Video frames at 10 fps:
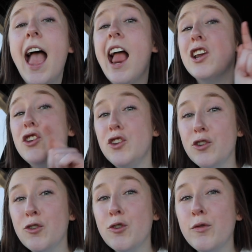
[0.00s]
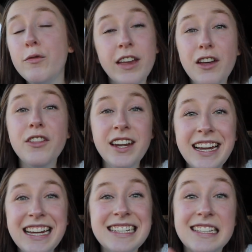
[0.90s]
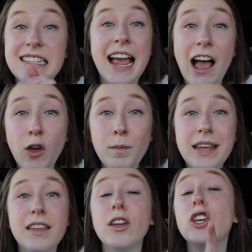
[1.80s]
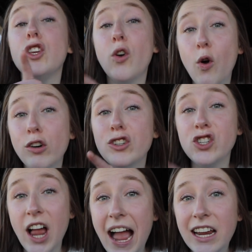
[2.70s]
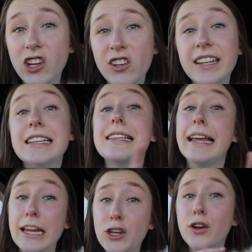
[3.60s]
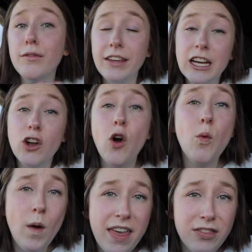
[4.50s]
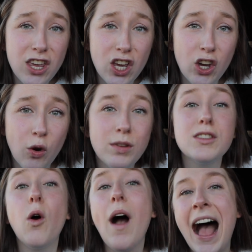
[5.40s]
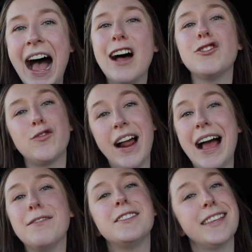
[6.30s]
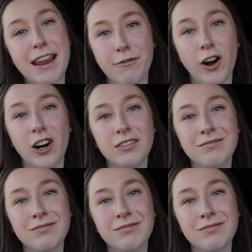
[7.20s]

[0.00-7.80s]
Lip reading: and you feel the need to tell me that your child is in your vehicle with you so I'll drive safer.